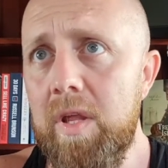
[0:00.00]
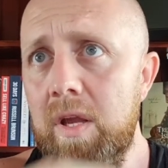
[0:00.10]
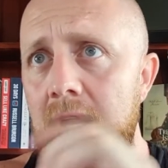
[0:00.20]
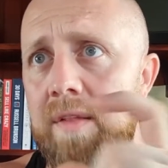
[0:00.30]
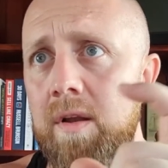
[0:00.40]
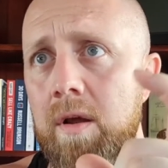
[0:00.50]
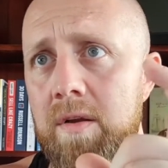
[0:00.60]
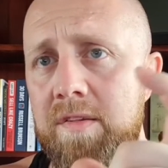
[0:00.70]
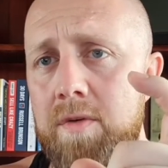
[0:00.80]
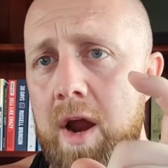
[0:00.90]
you need to learn
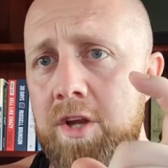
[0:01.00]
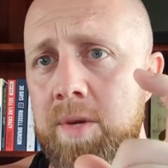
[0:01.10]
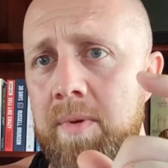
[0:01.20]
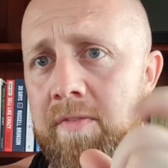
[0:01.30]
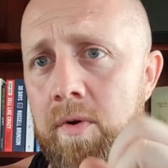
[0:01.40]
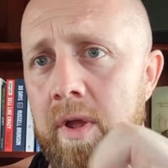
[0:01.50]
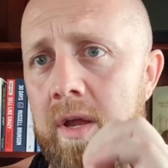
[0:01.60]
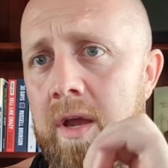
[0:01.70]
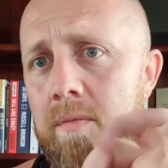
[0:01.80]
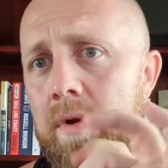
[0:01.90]
the strategy before you
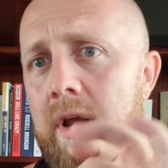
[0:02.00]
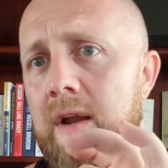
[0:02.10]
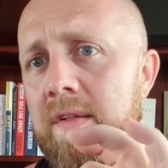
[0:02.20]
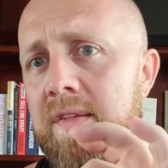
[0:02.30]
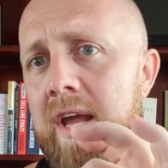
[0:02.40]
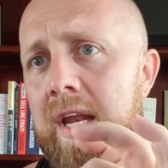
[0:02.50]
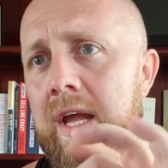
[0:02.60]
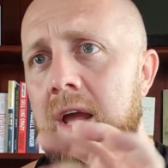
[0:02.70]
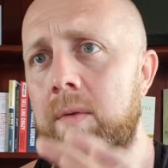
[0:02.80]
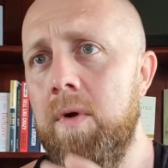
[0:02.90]
can really understand the
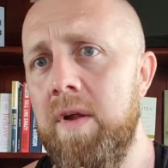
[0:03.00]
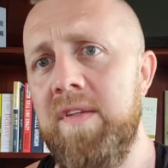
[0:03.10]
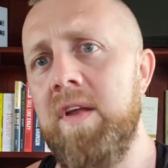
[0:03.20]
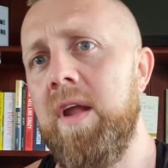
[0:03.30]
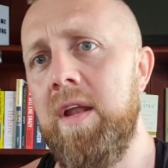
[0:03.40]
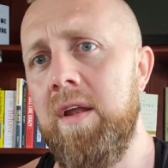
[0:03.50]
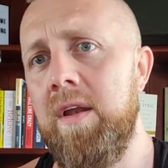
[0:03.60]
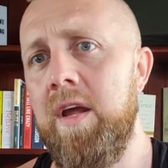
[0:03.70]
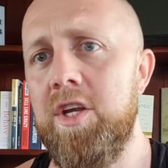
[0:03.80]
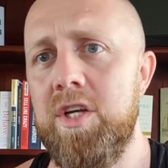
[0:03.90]
keywords and the
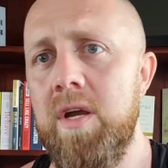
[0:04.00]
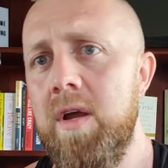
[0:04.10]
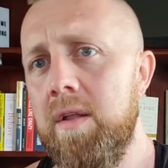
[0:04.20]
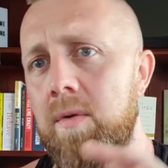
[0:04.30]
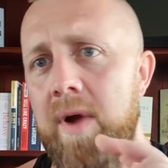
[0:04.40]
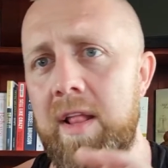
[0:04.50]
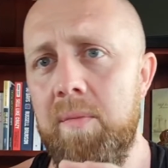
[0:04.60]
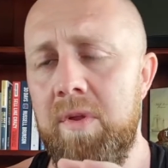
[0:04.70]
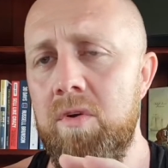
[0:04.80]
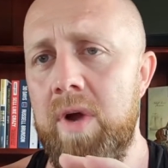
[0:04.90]
niche, the way that
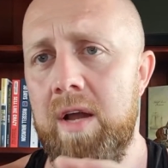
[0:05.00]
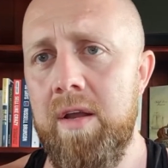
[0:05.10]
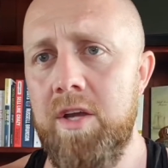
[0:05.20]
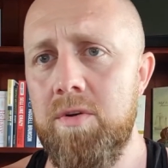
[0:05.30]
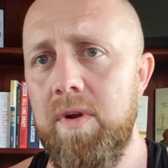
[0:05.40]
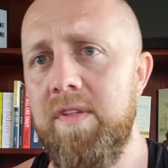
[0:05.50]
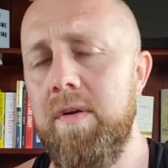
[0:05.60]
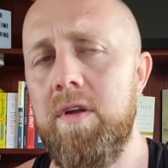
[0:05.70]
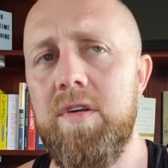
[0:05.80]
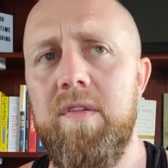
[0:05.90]
we do our niche research.